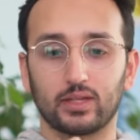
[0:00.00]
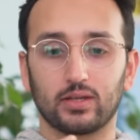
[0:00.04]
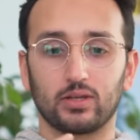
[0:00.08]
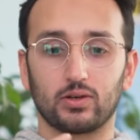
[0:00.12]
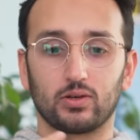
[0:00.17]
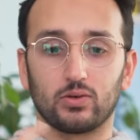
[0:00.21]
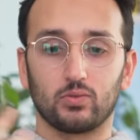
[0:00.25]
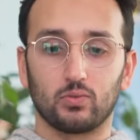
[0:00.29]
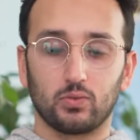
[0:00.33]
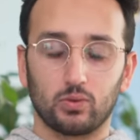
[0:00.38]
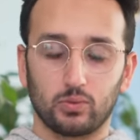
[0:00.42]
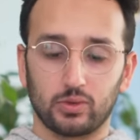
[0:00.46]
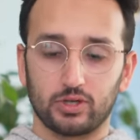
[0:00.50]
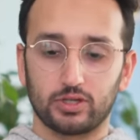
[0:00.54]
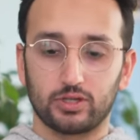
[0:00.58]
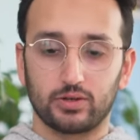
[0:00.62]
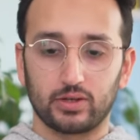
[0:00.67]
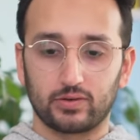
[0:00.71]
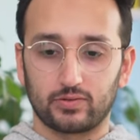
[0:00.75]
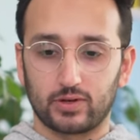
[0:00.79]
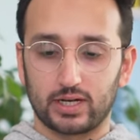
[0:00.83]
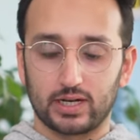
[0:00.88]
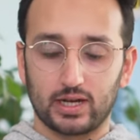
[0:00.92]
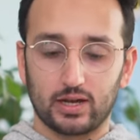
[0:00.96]
you know what we're
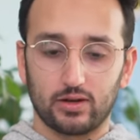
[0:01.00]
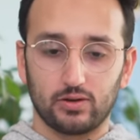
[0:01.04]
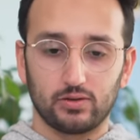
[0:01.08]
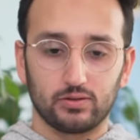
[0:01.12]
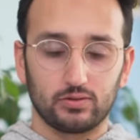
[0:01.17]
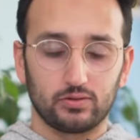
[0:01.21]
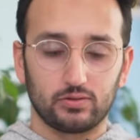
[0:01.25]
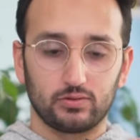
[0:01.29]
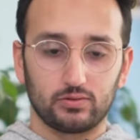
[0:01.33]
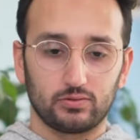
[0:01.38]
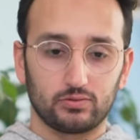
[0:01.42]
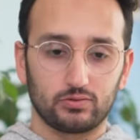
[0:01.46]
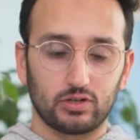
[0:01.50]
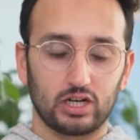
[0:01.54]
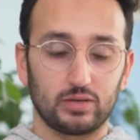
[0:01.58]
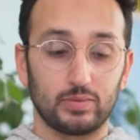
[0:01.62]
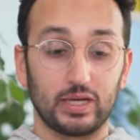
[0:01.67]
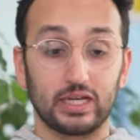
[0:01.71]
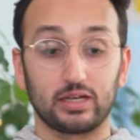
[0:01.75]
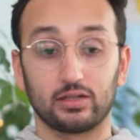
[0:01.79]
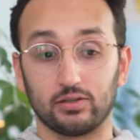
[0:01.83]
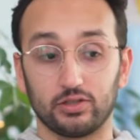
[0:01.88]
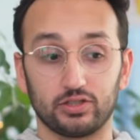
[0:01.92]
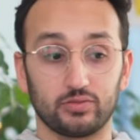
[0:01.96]
doing right now, trying to
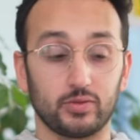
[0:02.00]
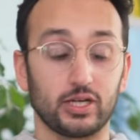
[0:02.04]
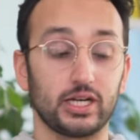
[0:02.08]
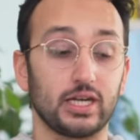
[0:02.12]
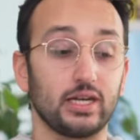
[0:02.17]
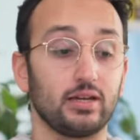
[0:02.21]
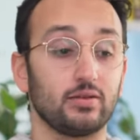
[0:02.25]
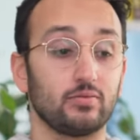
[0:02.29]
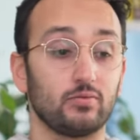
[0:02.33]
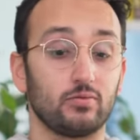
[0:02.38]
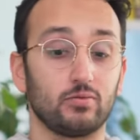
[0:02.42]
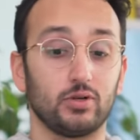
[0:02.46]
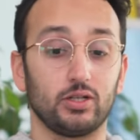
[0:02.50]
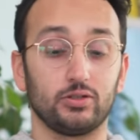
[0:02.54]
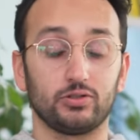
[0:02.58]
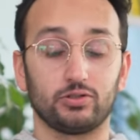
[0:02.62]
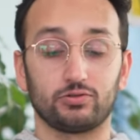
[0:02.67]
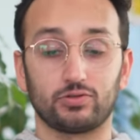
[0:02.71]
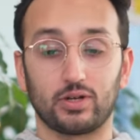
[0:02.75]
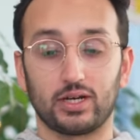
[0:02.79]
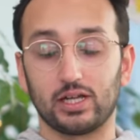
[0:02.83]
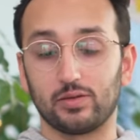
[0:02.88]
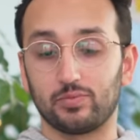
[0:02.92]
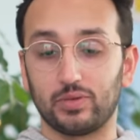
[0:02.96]
make loads of money while
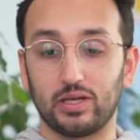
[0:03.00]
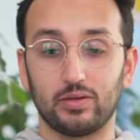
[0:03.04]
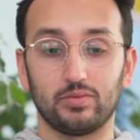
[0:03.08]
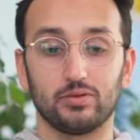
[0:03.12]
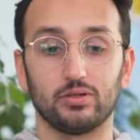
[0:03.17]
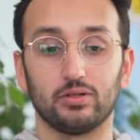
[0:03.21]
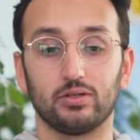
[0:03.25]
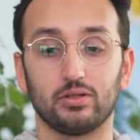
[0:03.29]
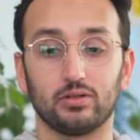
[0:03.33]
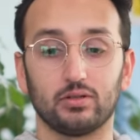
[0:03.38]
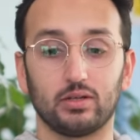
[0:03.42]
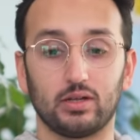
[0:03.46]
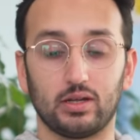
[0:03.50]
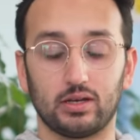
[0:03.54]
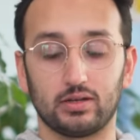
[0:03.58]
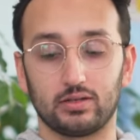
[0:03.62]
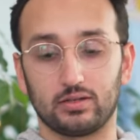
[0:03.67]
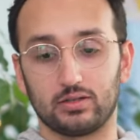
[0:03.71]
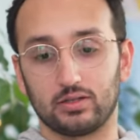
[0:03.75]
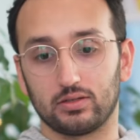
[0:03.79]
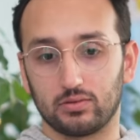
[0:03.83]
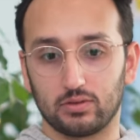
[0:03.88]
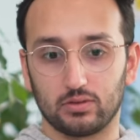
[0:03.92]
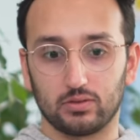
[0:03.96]
also trying to help people.
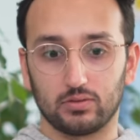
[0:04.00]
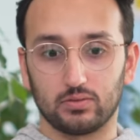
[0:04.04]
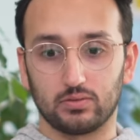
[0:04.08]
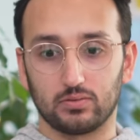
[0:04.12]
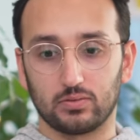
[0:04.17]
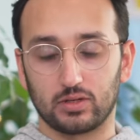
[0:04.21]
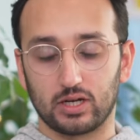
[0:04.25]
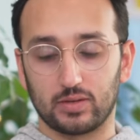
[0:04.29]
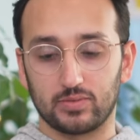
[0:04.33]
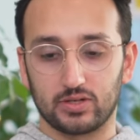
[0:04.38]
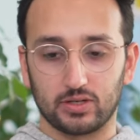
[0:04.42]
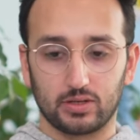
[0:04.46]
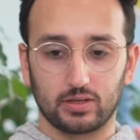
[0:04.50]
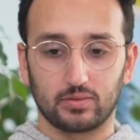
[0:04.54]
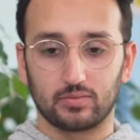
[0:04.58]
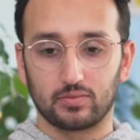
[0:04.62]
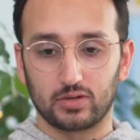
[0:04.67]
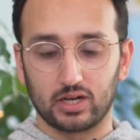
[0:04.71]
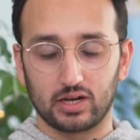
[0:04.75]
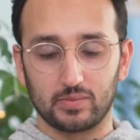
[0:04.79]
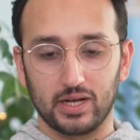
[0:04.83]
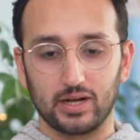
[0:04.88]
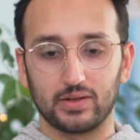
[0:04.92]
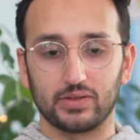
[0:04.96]
And what I'm doing
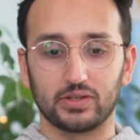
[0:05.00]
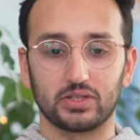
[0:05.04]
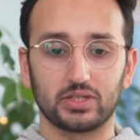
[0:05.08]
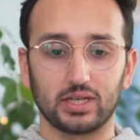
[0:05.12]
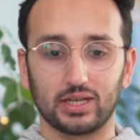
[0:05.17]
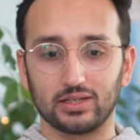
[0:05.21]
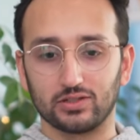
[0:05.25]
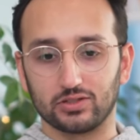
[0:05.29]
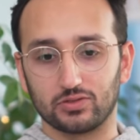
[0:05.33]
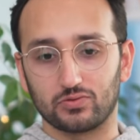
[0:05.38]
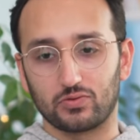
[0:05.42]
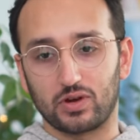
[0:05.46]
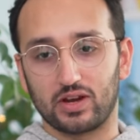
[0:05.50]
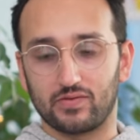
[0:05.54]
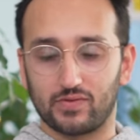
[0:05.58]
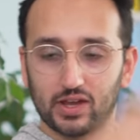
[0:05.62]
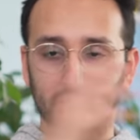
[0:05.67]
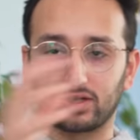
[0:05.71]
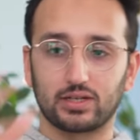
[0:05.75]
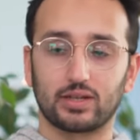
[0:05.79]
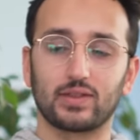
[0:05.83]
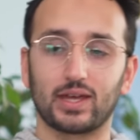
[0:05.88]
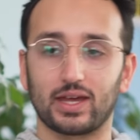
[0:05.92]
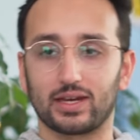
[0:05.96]
kind of behind the scenes,
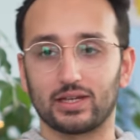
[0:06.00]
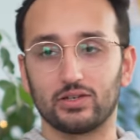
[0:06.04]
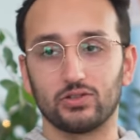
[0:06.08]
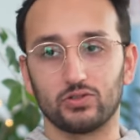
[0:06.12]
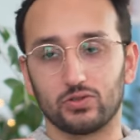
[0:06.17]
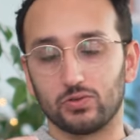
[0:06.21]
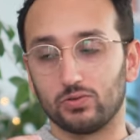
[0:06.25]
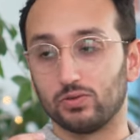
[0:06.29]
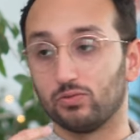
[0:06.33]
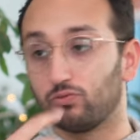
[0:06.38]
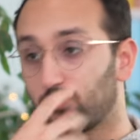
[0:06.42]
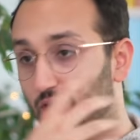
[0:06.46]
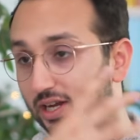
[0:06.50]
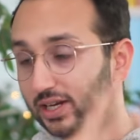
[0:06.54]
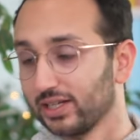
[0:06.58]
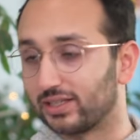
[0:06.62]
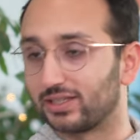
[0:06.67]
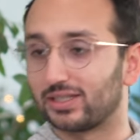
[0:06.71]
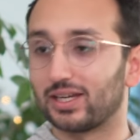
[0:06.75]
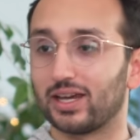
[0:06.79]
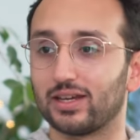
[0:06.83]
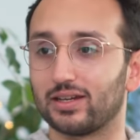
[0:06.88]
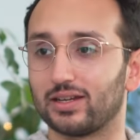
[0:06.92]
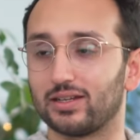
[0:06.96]
reinvesting that into real
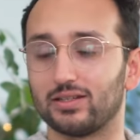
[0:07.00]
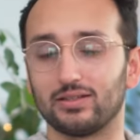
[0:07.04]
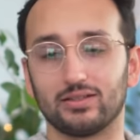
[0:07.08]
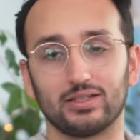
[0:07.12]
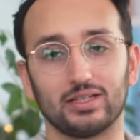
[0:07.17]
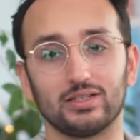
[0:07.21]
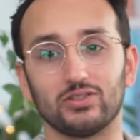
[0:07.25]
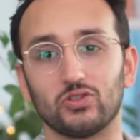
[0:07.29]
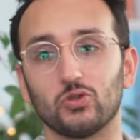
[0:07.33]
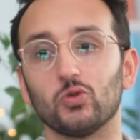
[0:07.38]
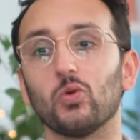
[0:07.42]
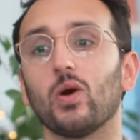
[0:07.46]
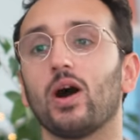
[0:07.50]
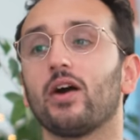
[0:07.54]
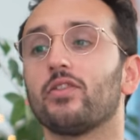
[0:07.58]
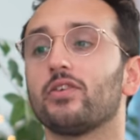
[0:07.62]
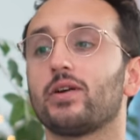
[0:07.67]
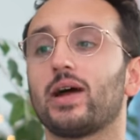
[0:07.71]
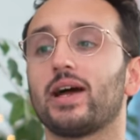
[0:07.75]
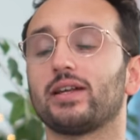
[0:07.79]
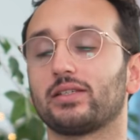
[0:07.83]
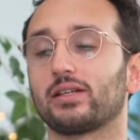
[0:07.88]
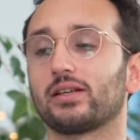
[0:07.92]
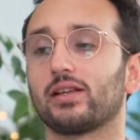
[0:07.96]
estate and into
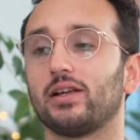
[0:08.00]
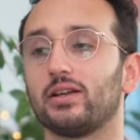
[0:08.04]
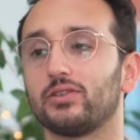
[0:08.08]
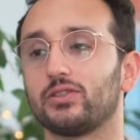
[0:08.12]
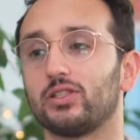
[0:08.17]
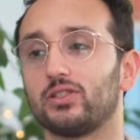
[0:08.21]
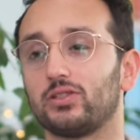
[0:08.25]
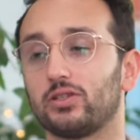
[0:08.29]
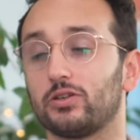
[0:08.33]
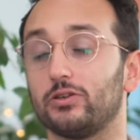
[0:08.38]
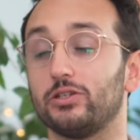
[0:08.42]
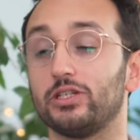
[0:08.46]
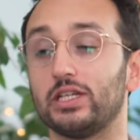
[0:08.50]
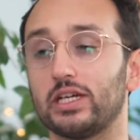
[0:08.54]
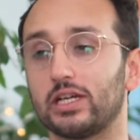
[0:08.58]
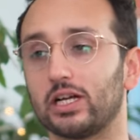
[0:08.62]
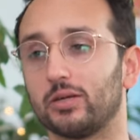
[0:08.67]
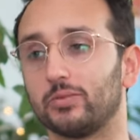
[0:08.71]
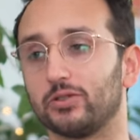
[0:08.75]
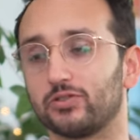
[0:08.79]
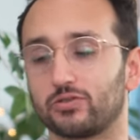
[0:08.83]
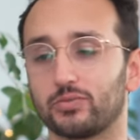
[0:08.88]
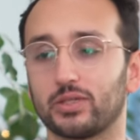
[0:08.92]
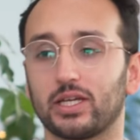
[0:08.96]
other asset classes that are
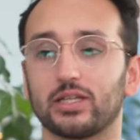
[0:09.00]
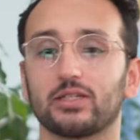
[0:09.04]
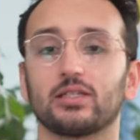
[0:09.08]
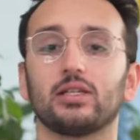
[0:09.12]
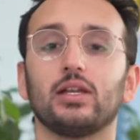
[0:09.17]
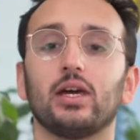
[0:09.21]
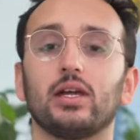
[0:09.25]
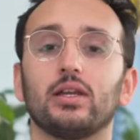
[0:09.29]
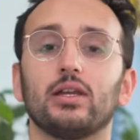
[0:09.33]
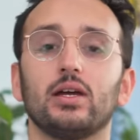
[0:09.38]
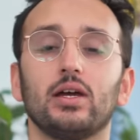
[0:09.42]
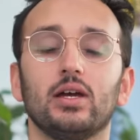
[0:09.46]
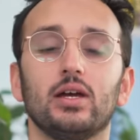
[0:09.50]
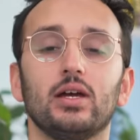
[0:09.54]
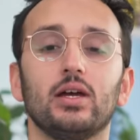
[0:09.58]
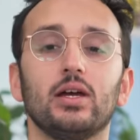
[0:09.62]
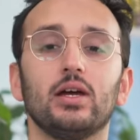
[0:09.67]
decoupled from the internet.